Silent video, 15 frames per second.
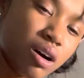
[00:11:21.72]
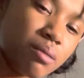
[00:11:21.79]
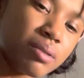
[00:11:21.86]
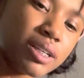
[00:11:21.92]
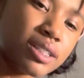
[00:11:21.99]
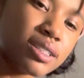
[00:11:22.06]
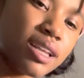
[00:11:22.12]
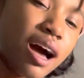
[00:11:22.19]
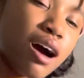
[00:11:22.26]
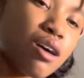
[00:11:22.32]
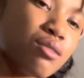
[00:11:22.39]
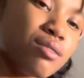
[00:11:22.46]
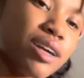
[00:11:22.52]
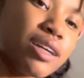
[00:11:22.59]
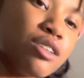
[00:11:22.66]
It's not
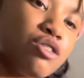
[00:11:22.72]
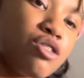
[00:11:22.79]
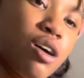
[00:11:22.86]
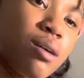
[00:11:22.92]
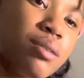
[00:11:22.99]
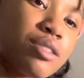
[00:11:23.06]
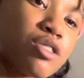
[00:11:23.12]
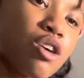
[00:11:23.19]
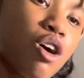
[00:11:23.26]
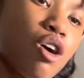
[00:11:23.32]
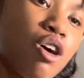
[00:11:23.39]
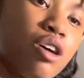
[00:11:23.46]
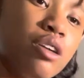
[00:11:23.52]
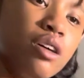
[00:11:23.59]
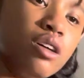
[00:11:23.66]
a raindrop, it's
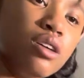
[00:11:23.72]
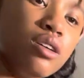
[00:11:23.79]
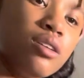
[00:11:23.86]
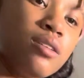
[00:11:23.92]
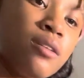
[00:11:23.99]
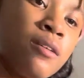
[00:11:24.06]
called a